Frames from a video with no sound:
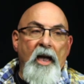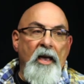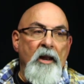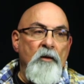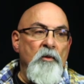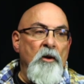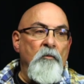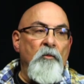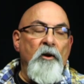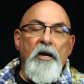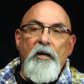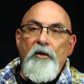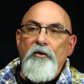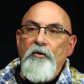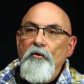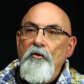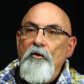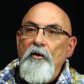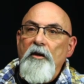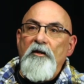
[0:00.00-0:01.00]
And I remember he
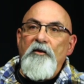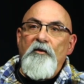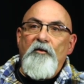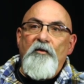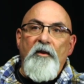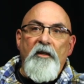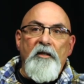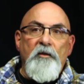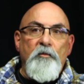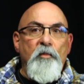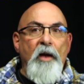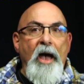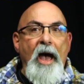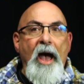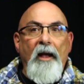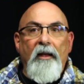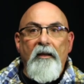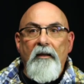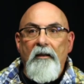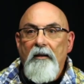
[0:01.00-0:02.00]
drew his fist
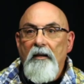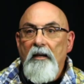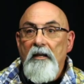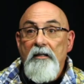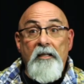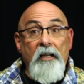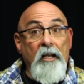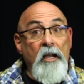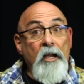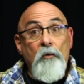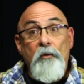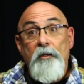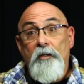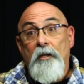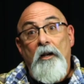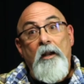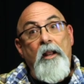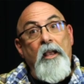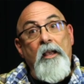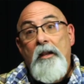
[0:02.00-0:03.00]
back because he
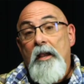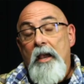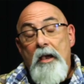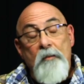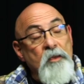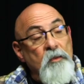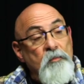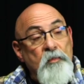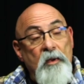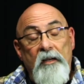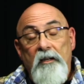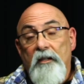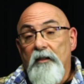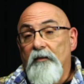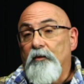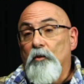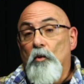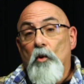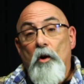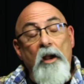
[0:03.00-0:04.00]
had me pinned to the
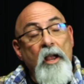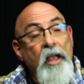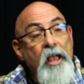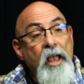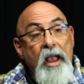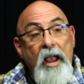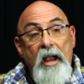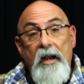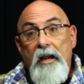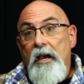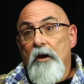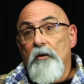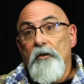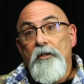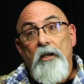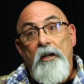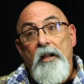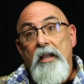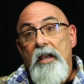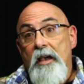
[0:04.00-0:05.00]
floor, and he was
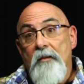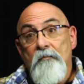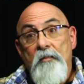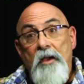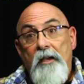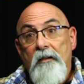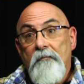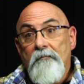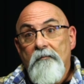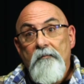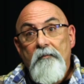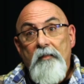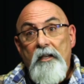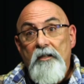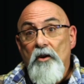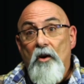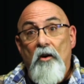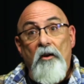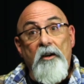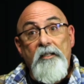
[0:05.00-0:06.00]
going to hit me as
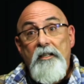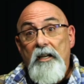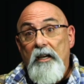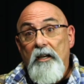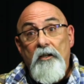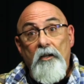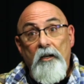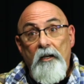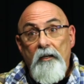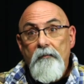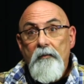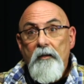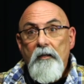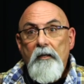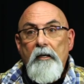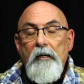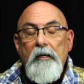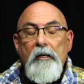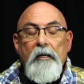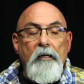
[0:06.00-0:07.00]
hard as he could.
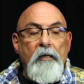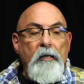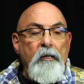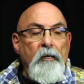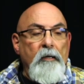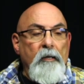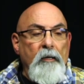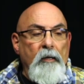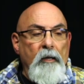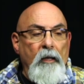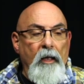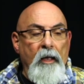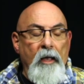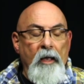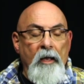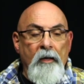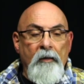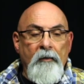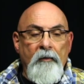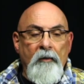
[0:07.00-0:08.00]

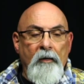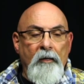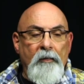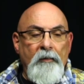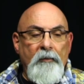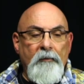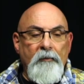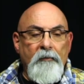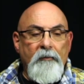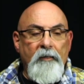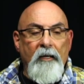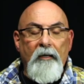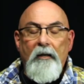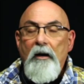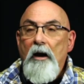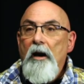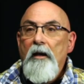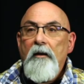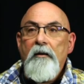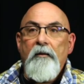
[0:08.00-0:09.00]
And thank
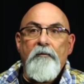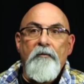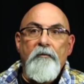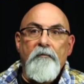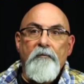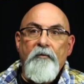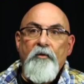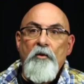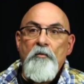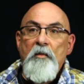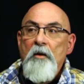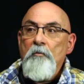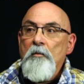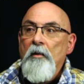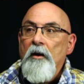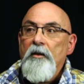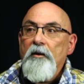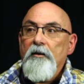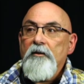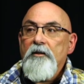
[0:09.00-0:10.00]
God for my
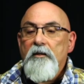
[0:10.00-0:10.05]
mother.